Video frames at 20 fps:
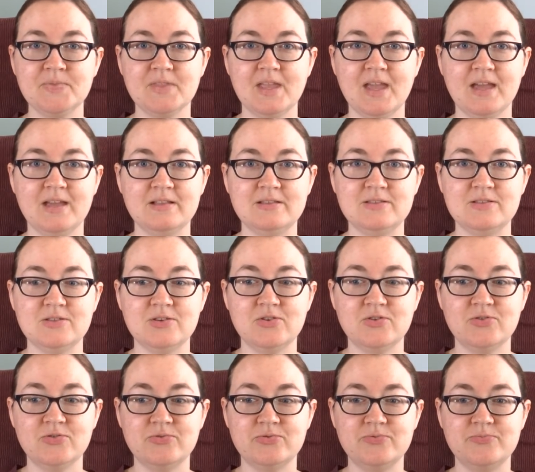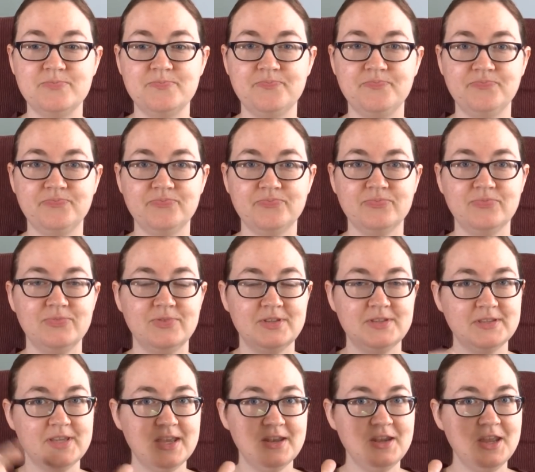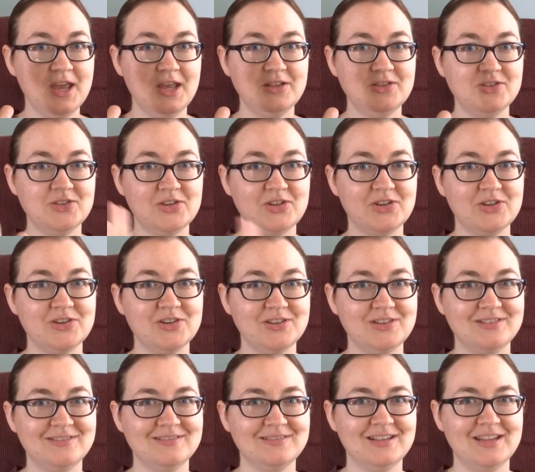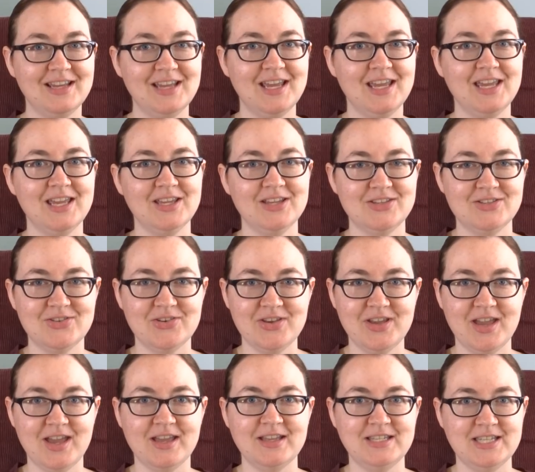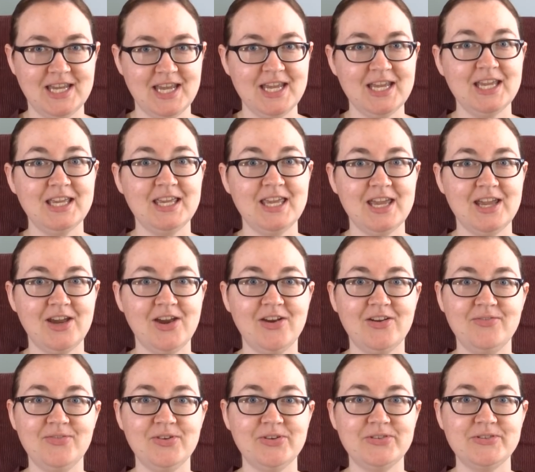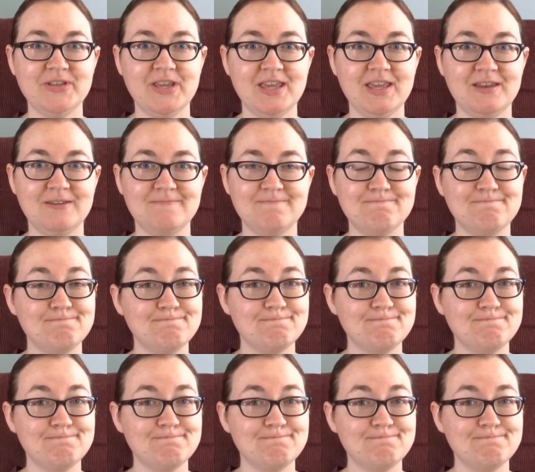And so, skin cancer. So yeah, take care of your skin.